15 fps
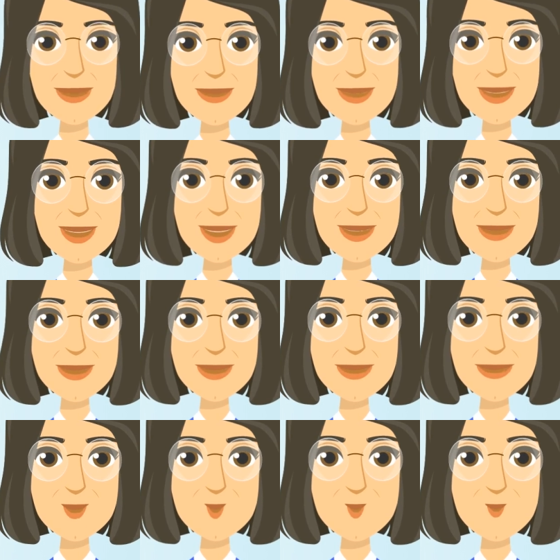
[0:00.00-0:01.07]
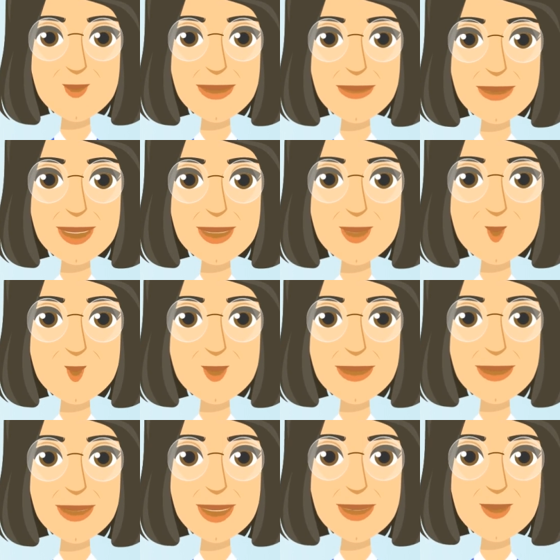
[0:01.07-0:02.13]
Canadian consumers by ensuring
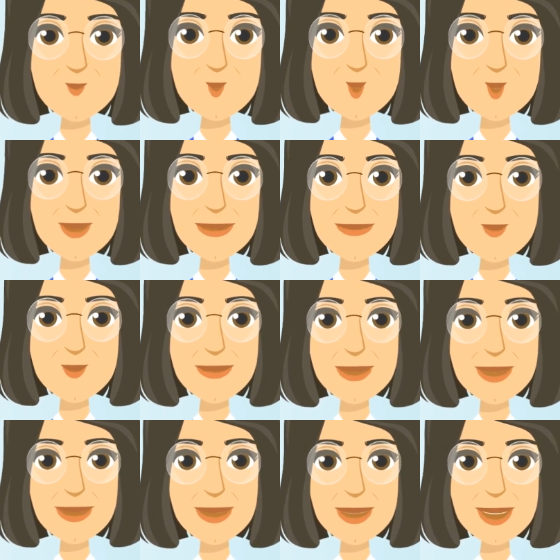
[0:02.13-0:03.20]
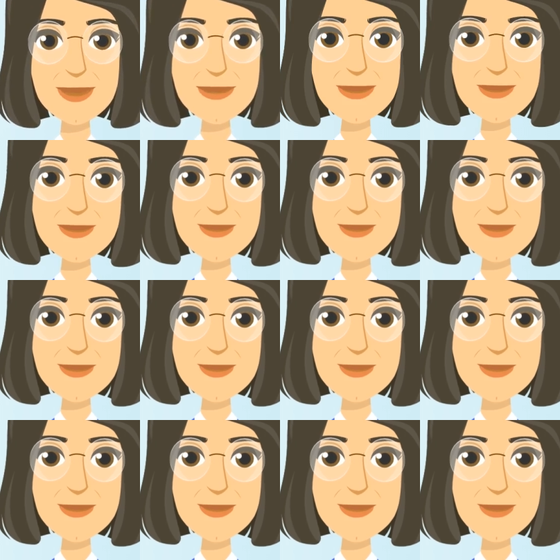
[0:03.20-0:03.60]
that imported foods are safe,